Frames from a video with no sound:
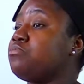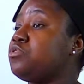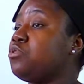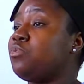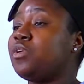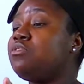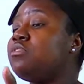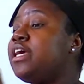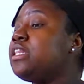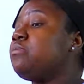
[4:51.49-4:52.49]
So when you
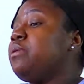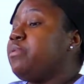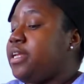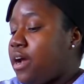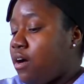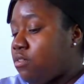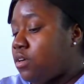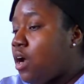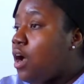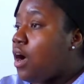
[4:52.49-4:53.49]
lay the baby
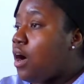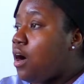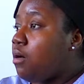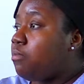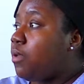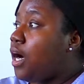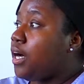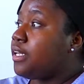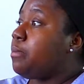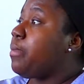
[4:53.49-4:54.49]
down
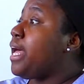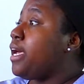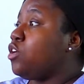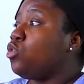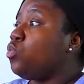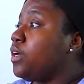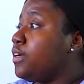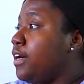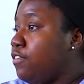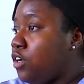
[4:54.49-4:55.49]
on the bed or
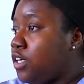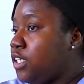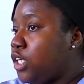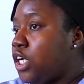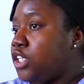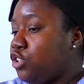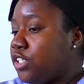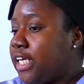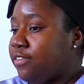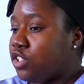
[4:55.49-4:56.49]
wherever on their
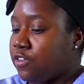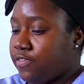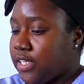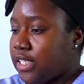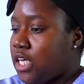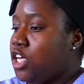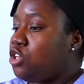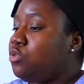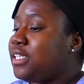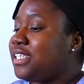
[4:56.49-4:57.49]
safe surface,
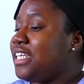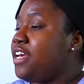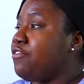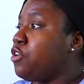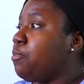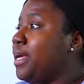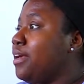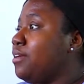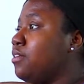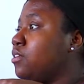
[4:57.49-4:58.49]
you can see if they're
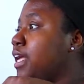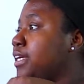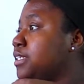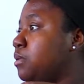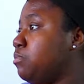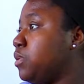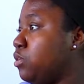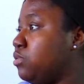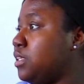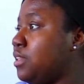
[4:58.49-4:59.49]
picking their legs up
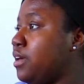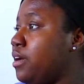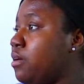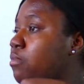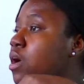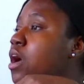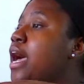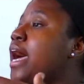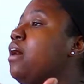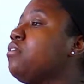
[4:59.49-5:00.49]
close to
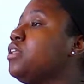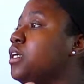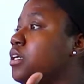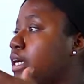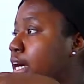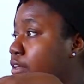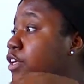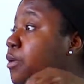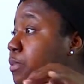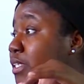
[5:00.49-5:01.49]
them, how
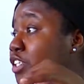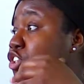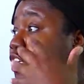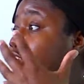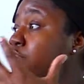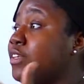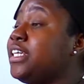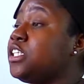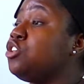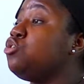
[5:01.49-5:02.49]
they're positioning their
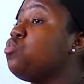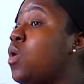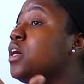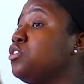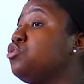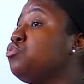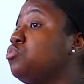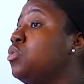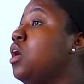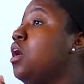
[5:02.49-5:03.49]
legs, and you want to